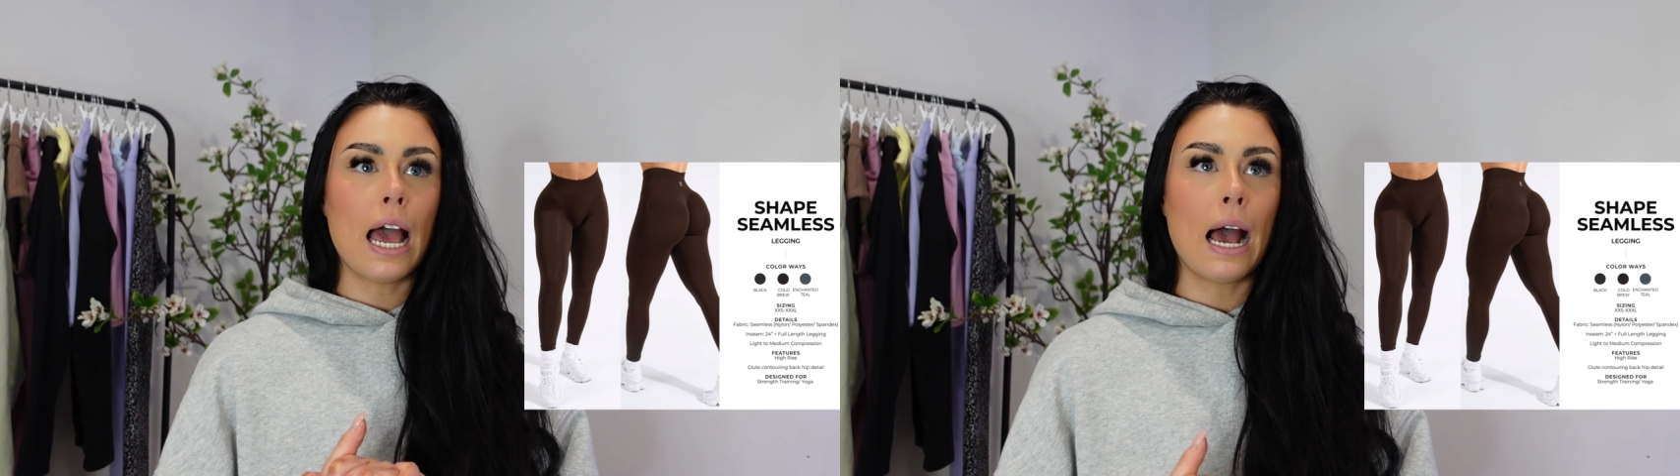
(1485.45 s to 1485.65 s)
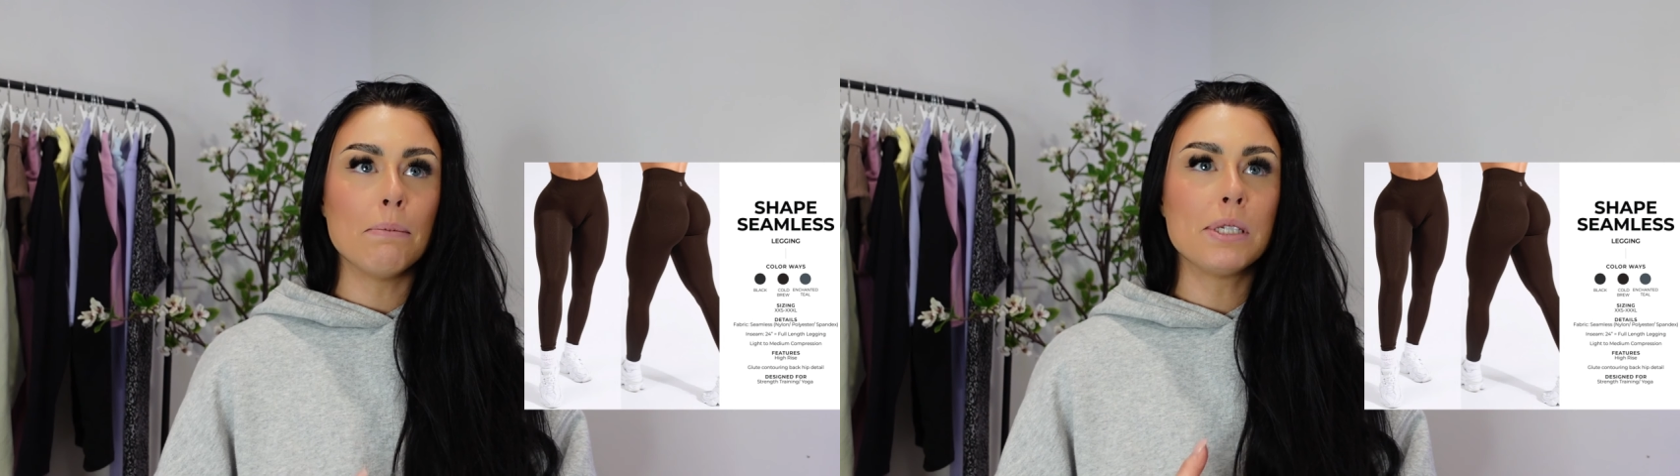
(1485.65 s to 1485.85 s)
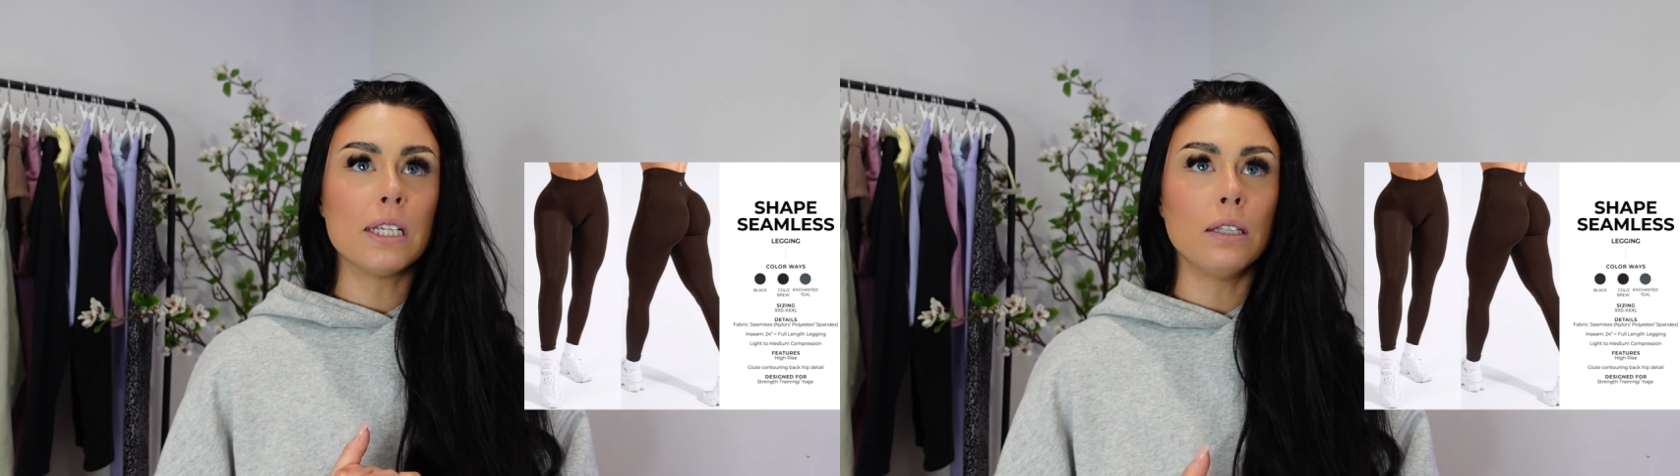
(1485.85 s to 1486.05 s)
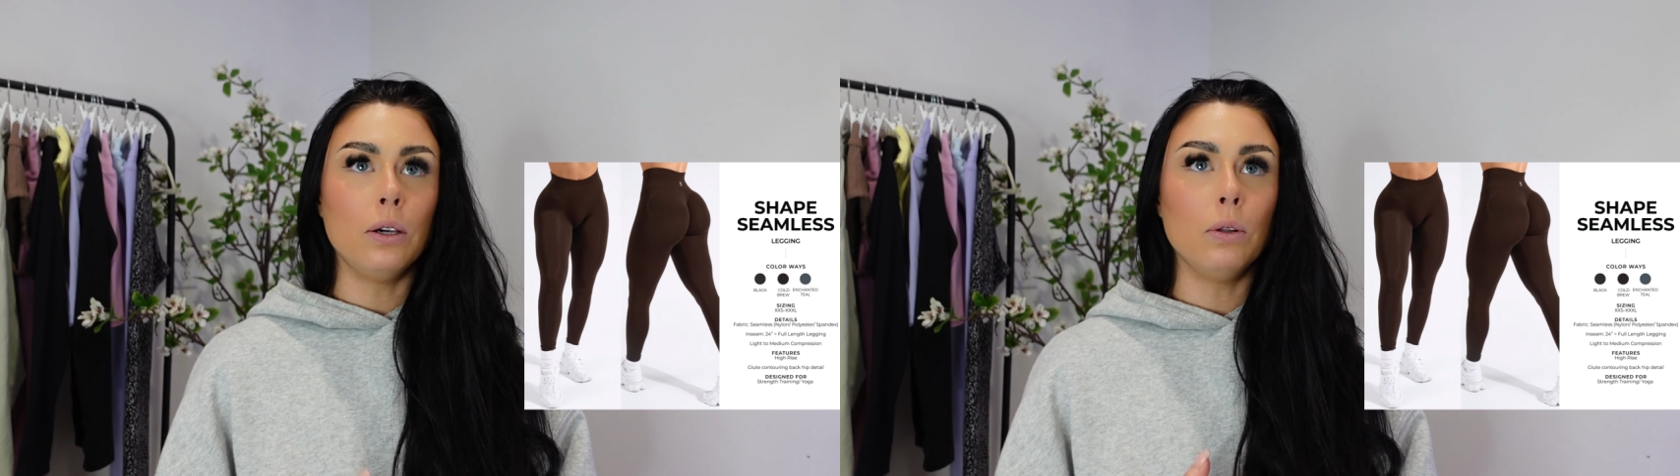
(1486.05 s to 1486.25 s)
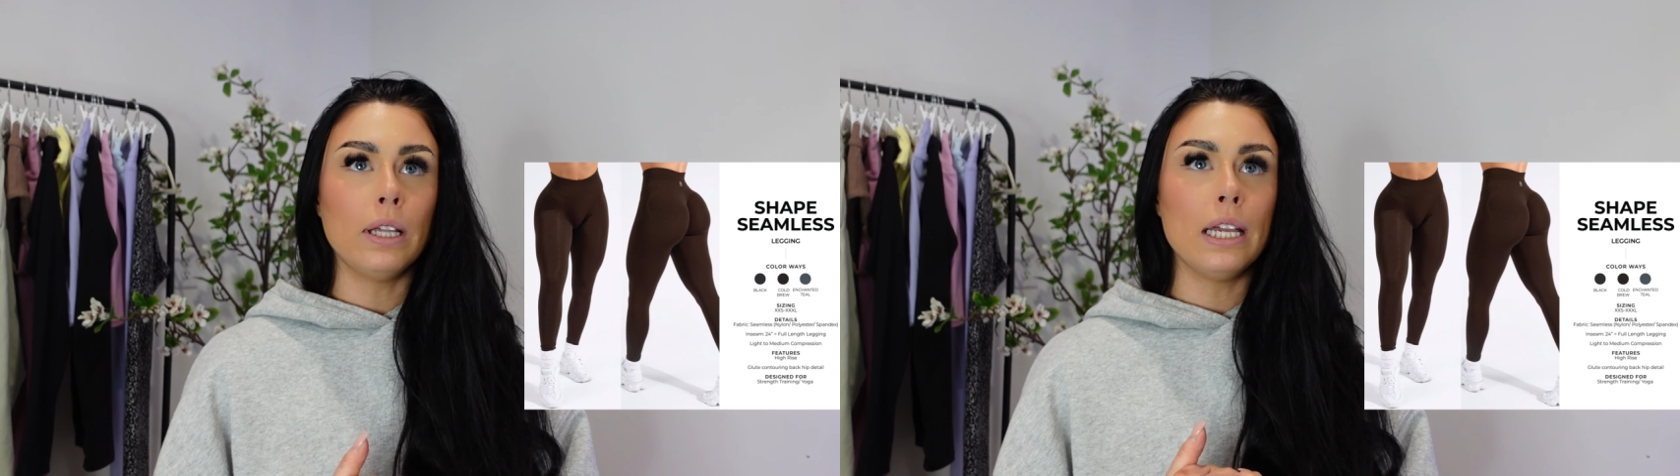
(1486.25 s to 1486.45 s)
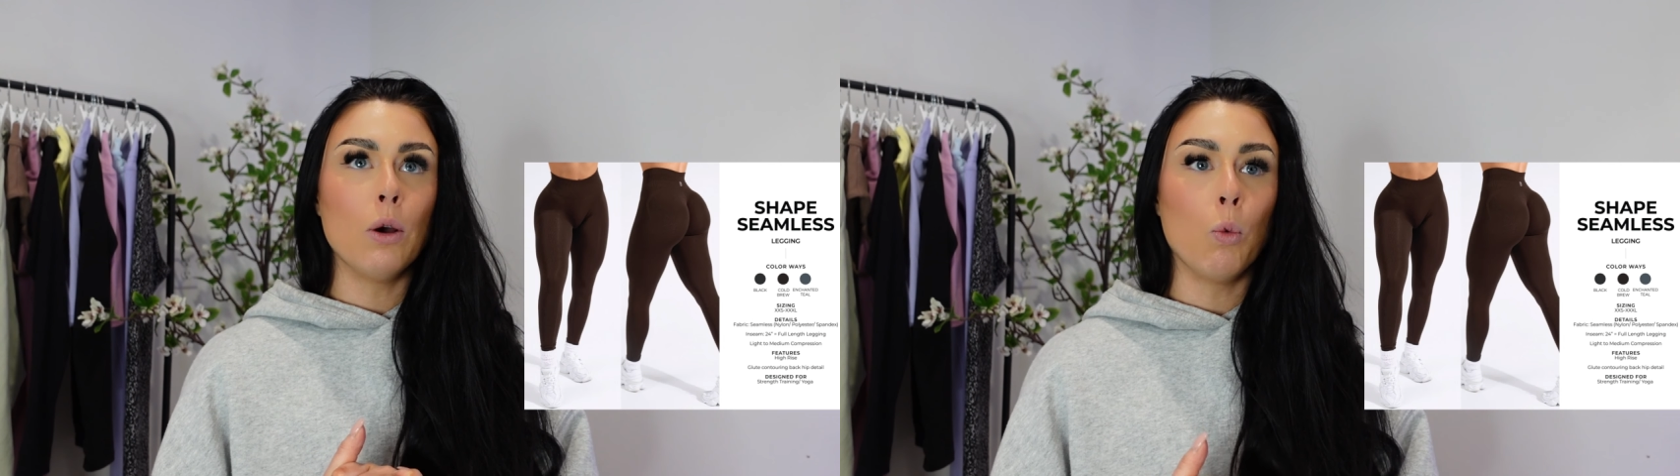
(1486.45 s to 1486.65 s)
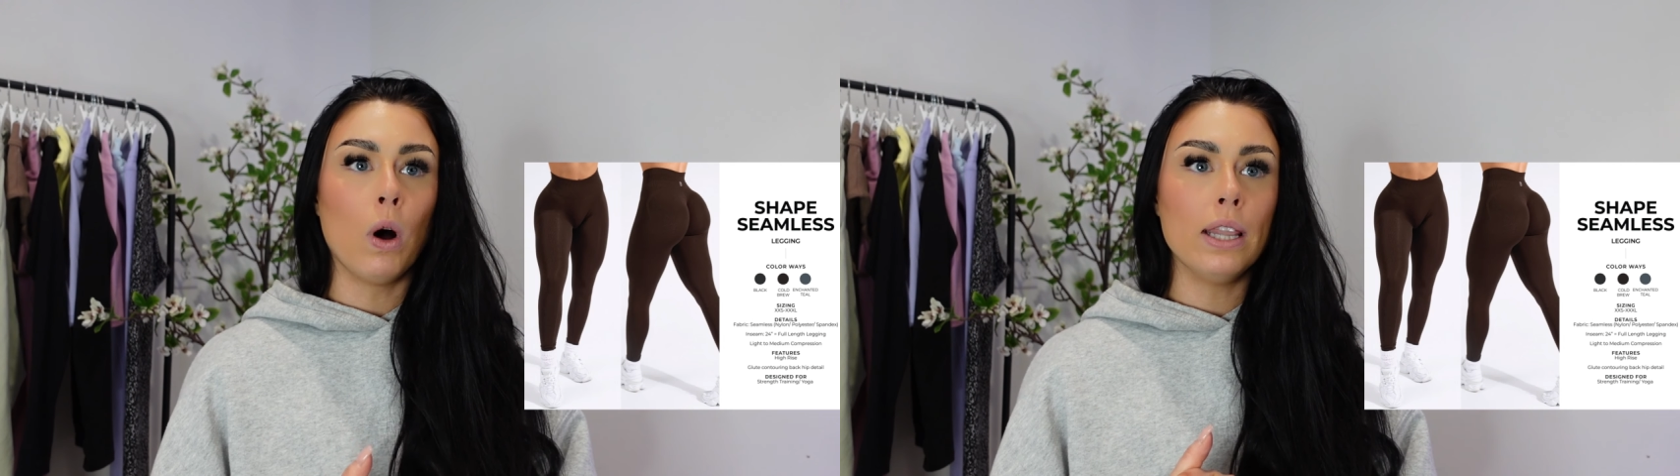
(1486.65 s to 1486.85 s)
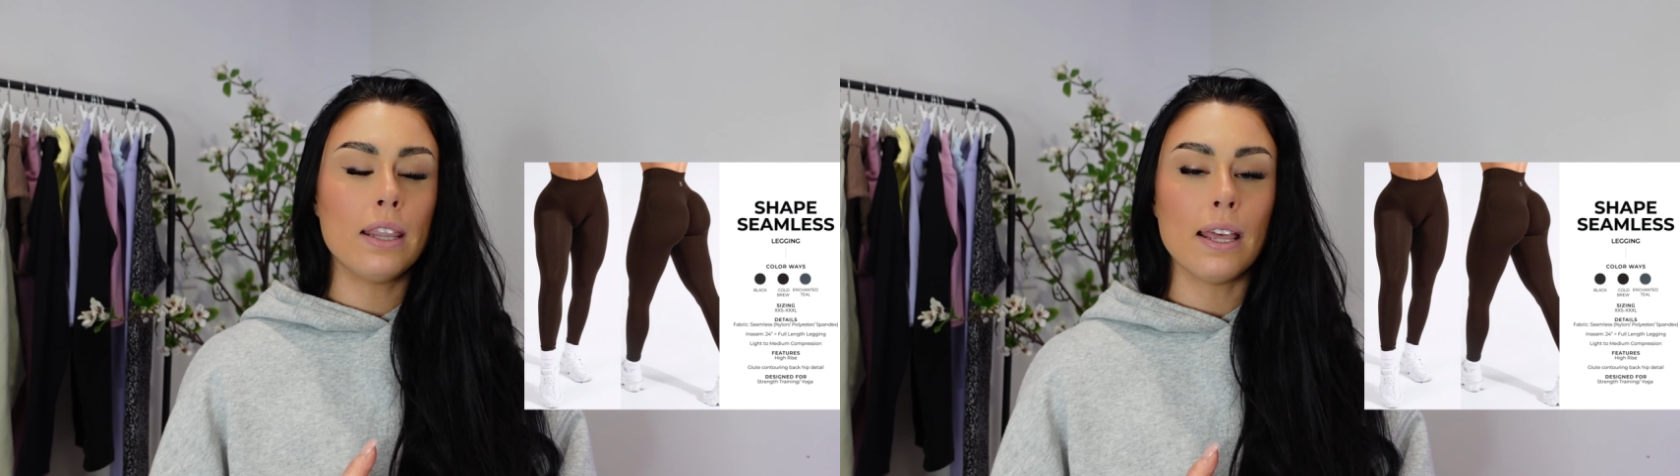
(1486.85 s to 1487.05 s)
absolutely
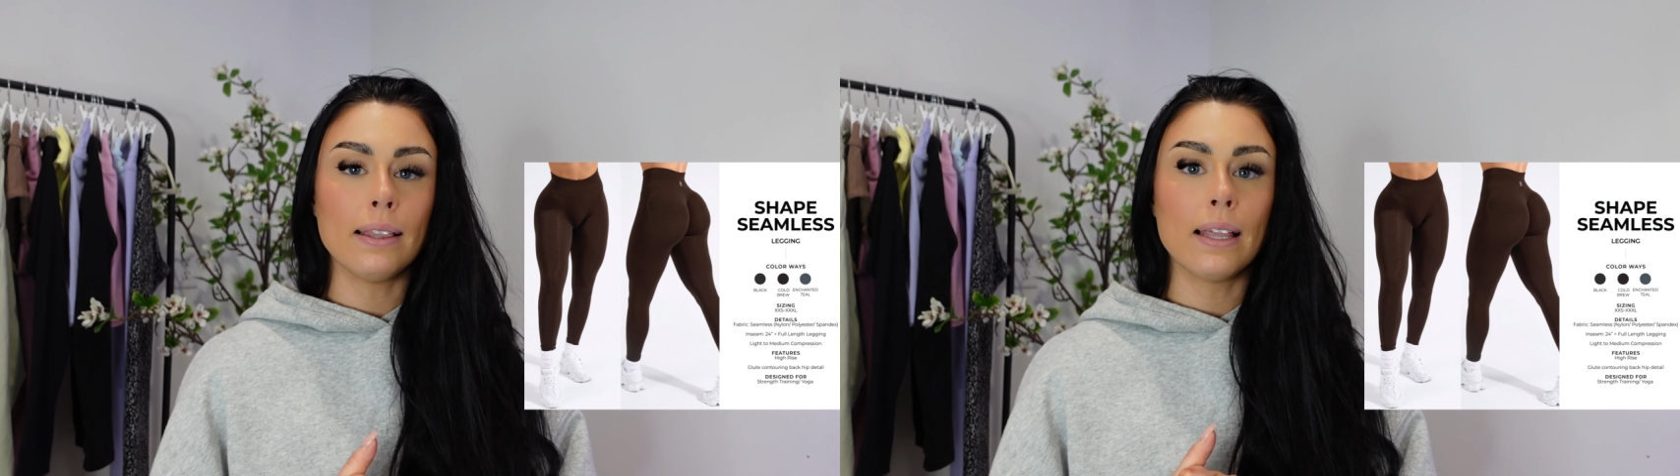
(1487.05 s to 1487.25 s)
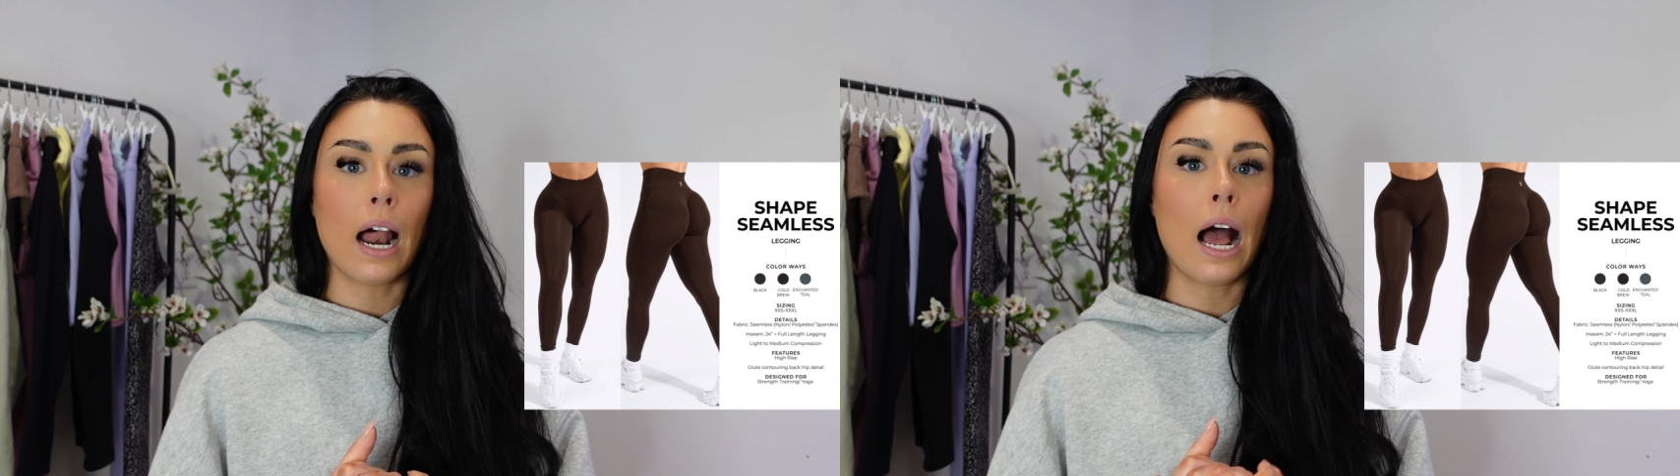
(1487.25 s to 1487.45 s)
one thing that